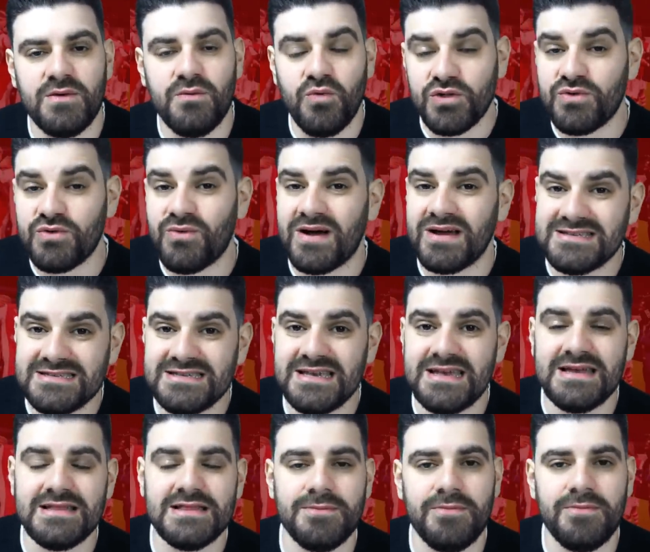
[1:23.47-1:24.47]
What do I
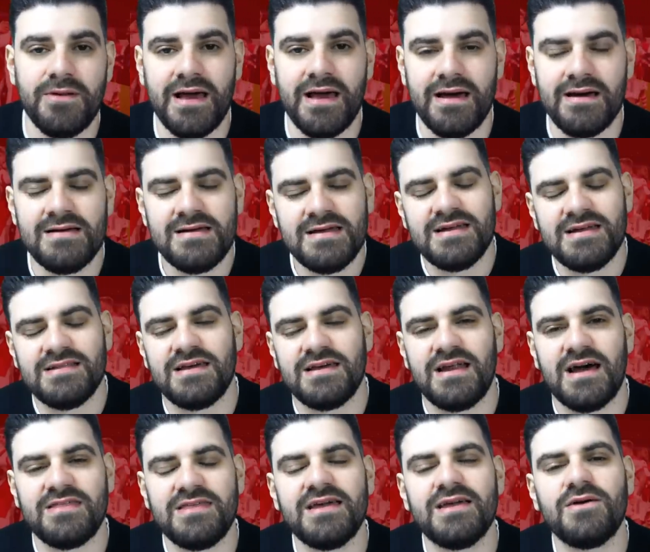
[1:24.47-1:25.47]
see in the player that
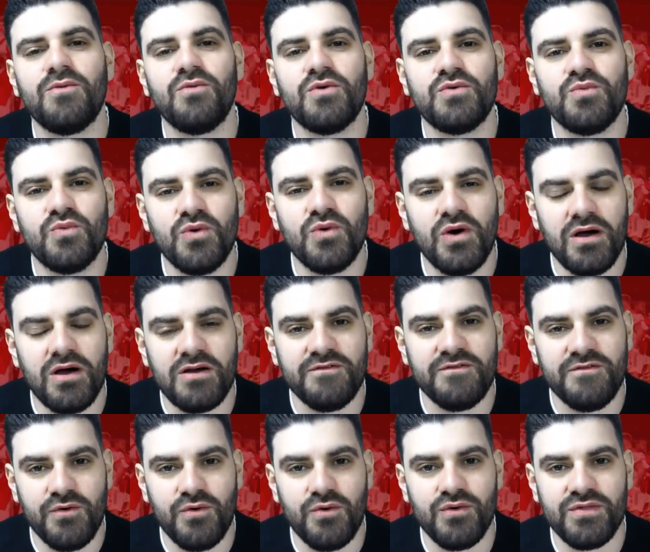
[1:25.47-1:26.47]
I think would work
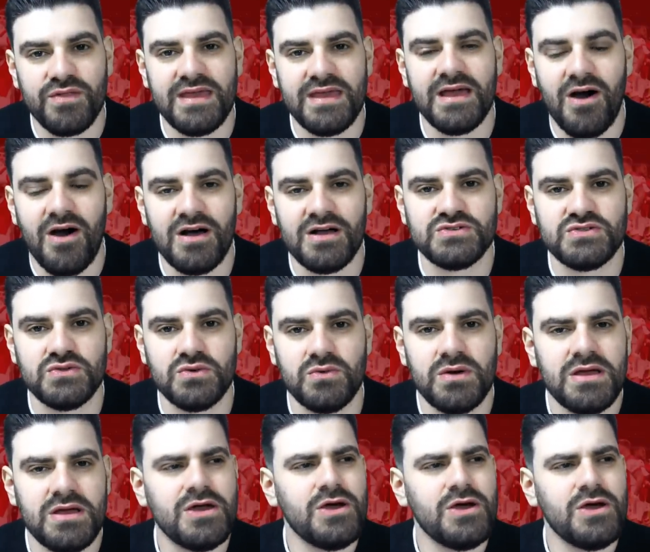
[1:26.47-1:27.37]
for the Arsenal?